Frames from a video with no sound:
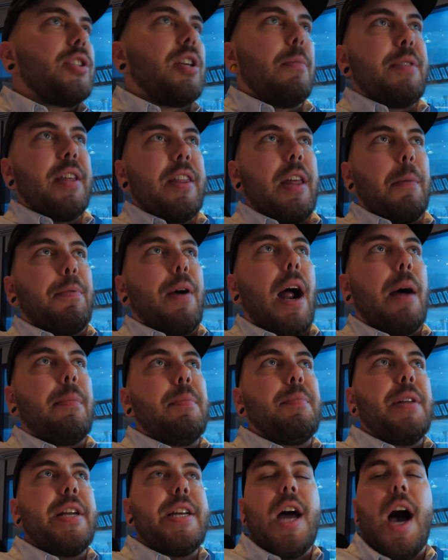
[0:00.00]
Something that
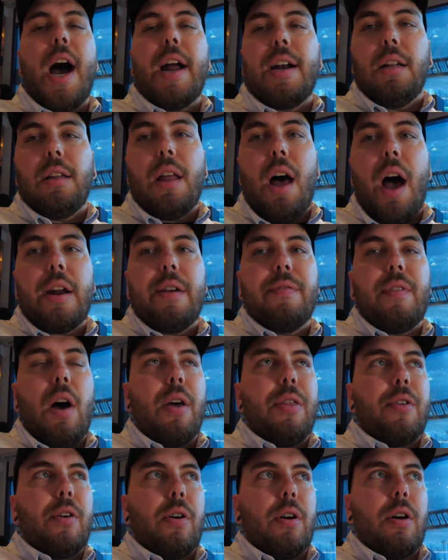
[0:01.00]
probably not a lot of
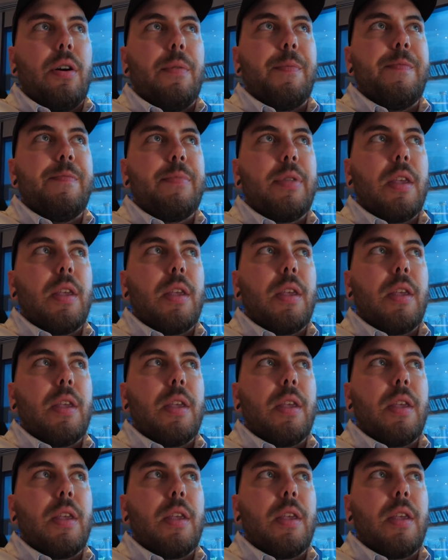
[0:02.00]
other